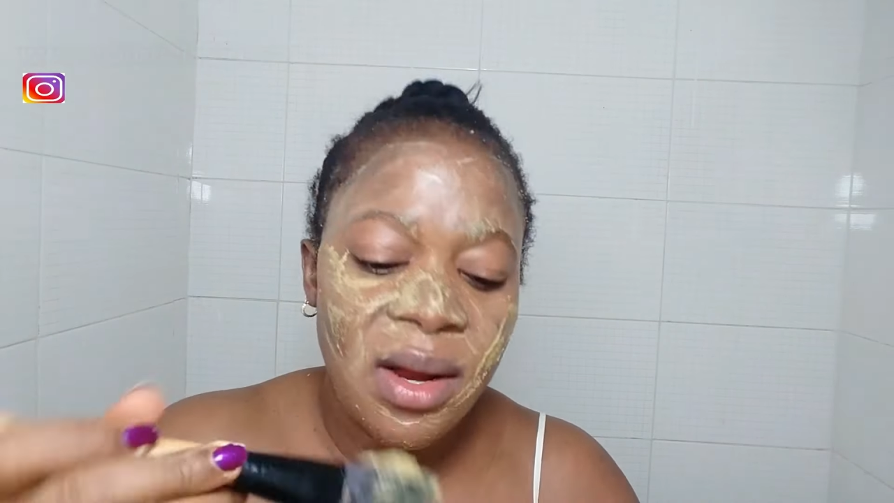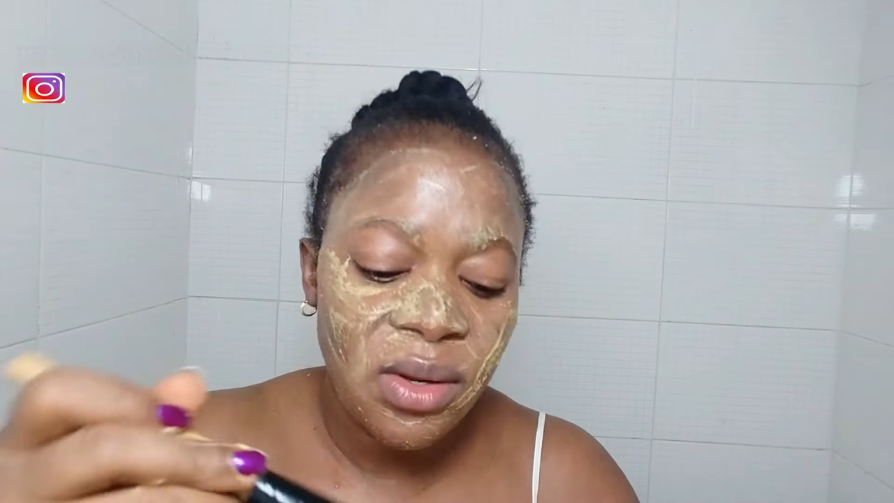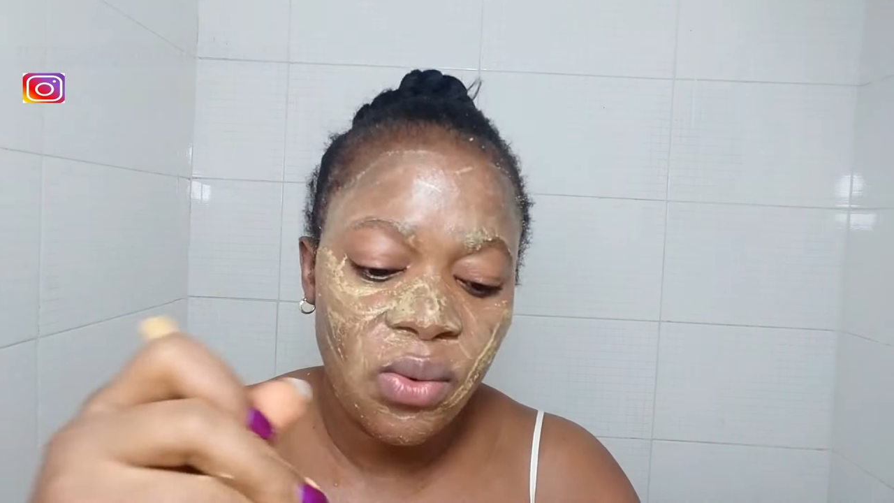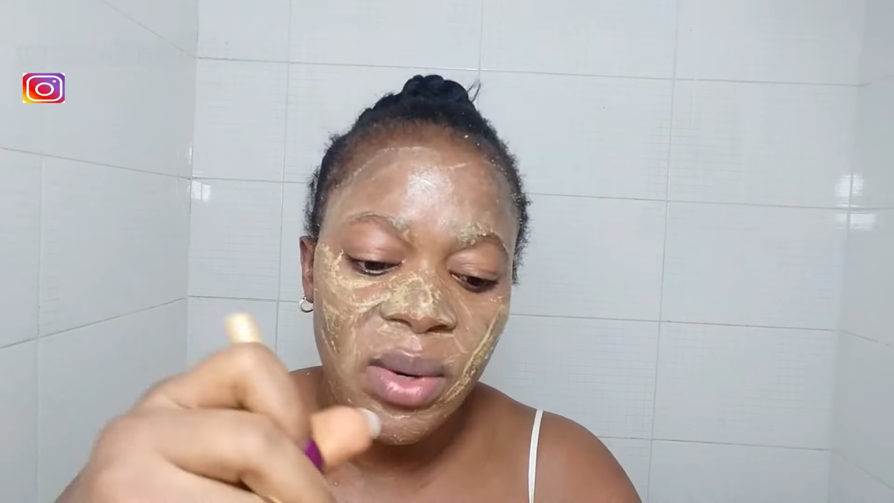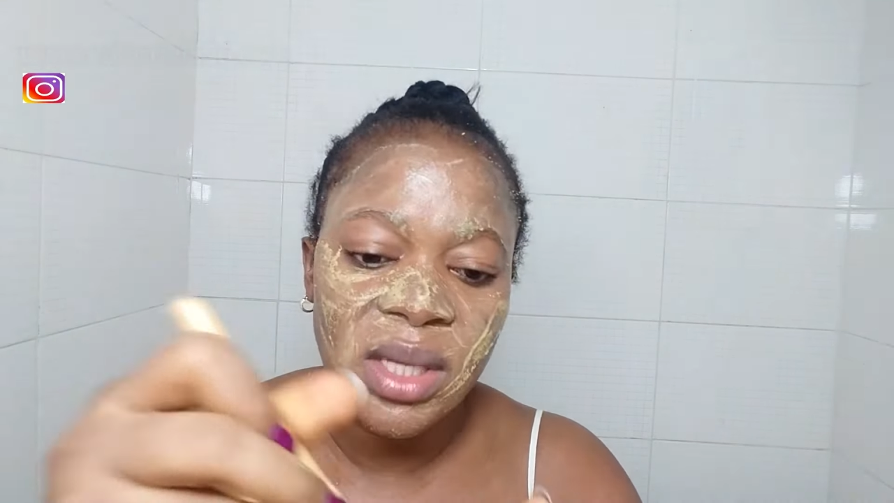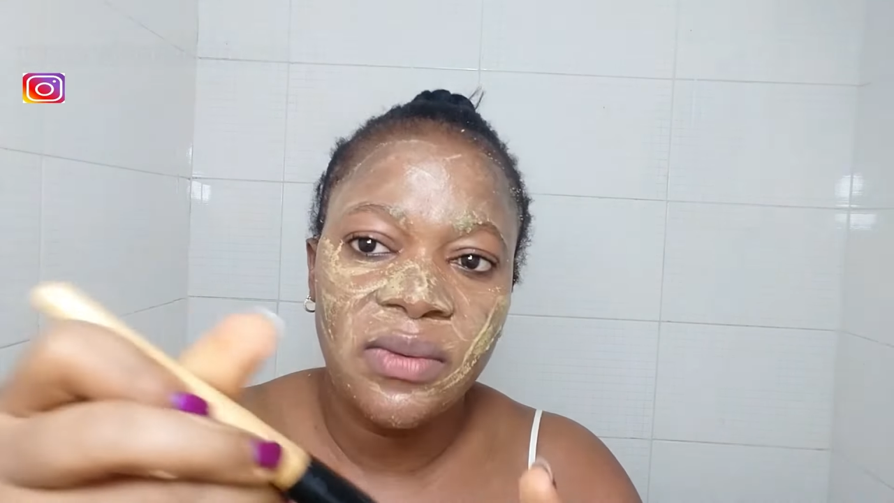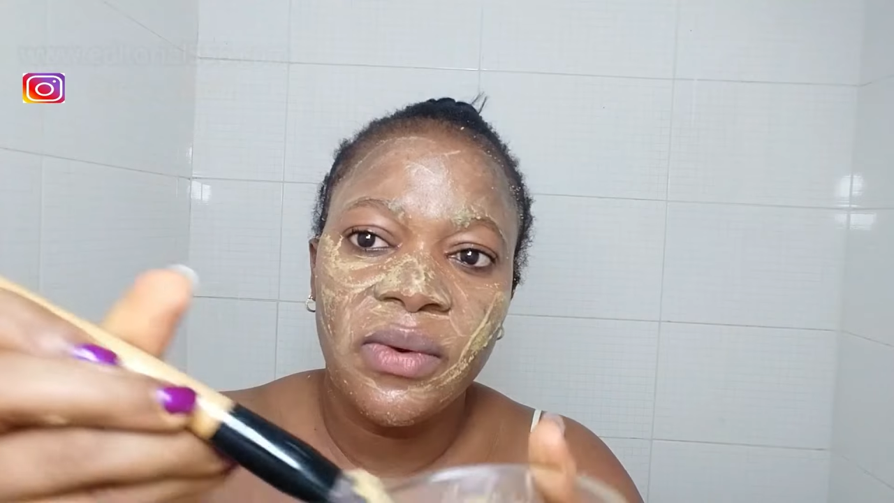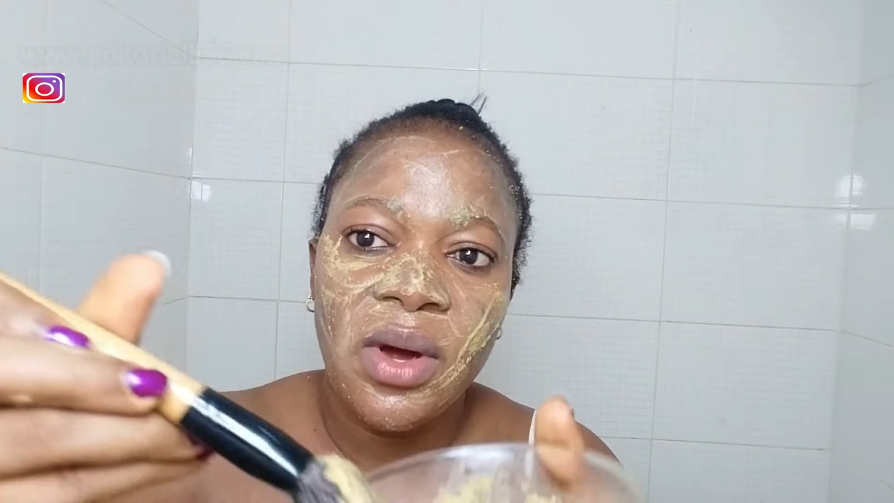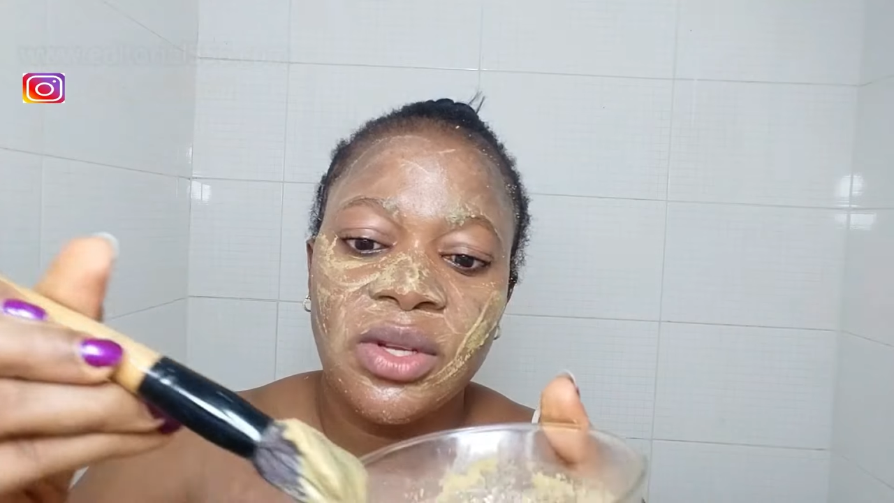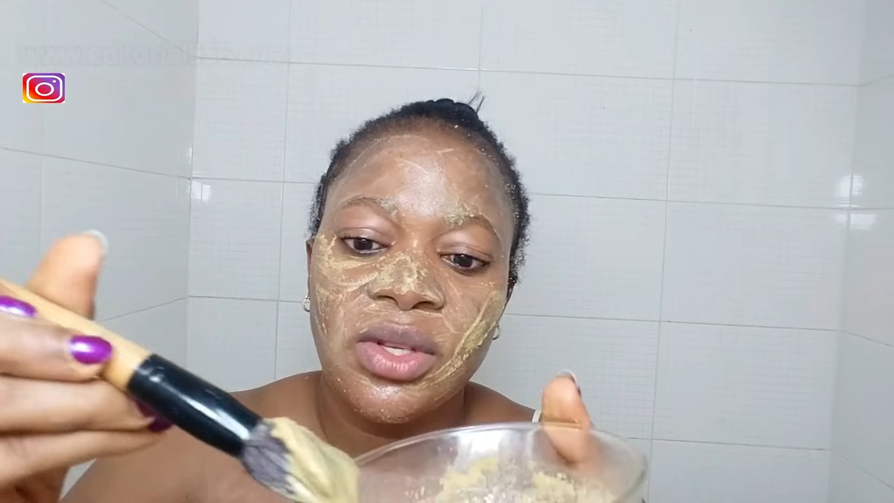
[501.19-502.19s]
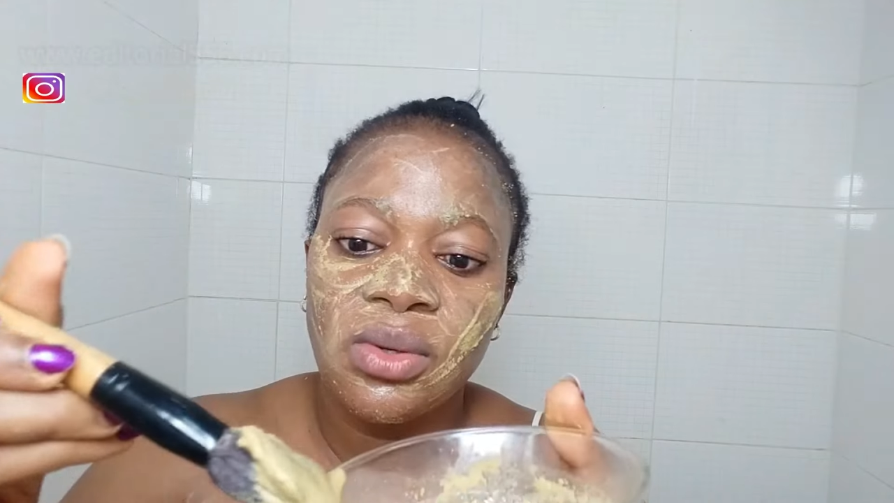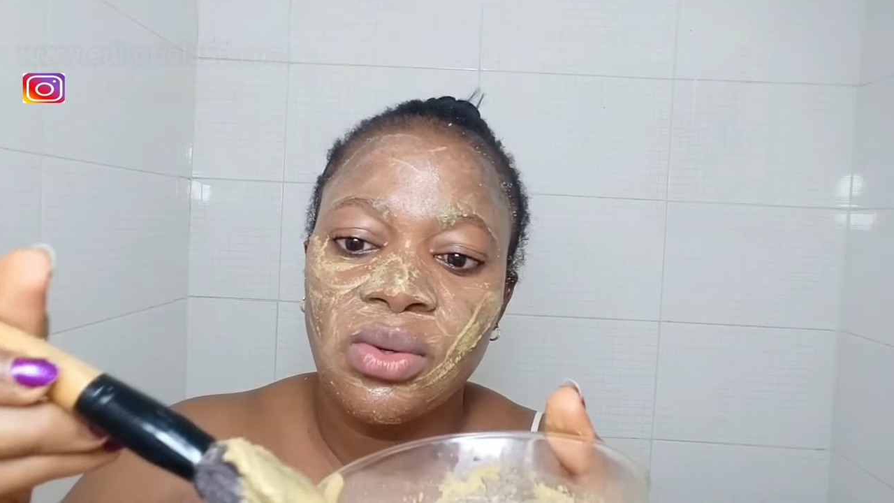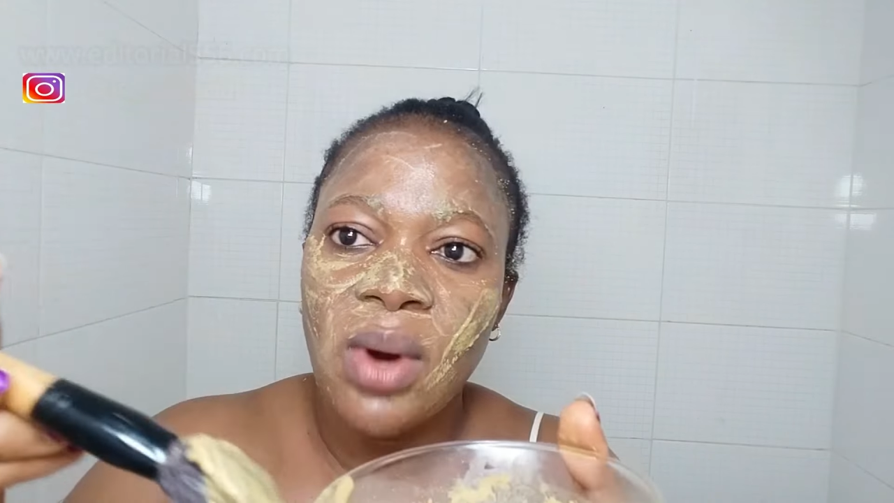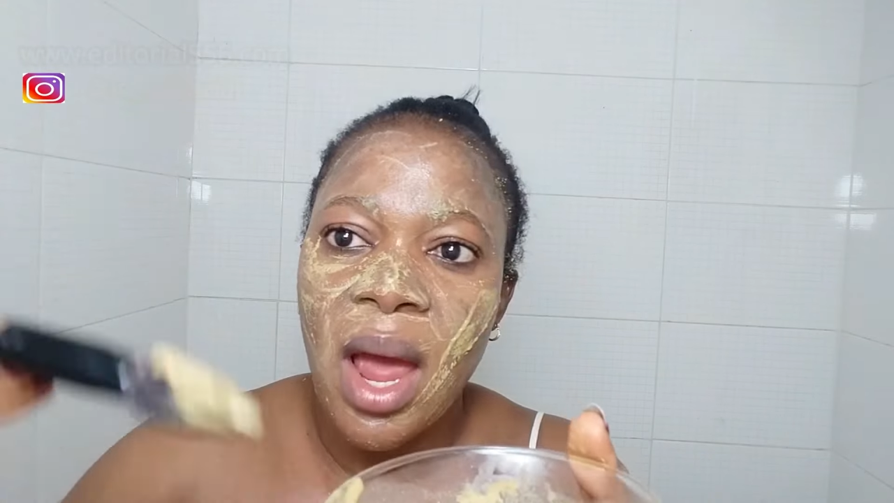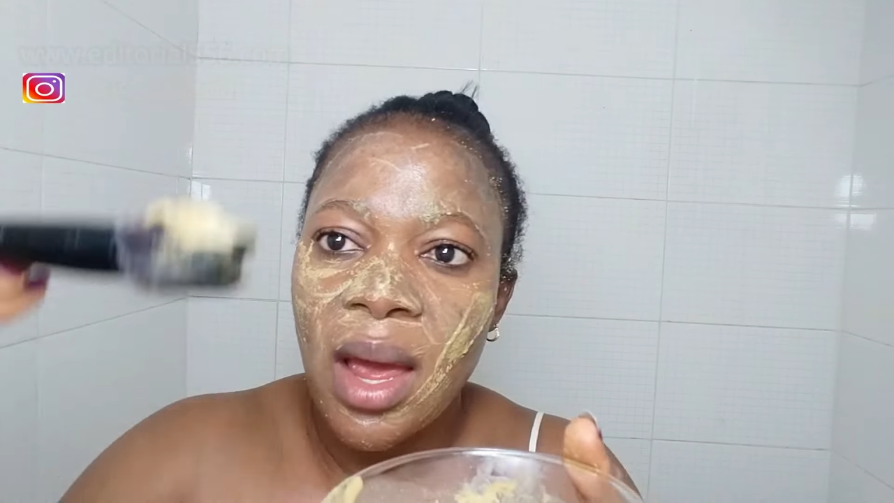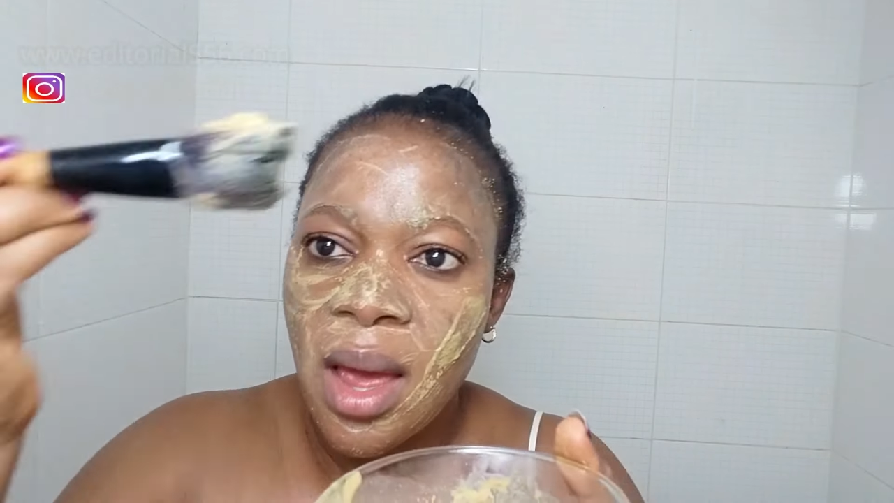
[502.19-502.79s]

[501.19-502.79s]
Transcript: you wait for it to dry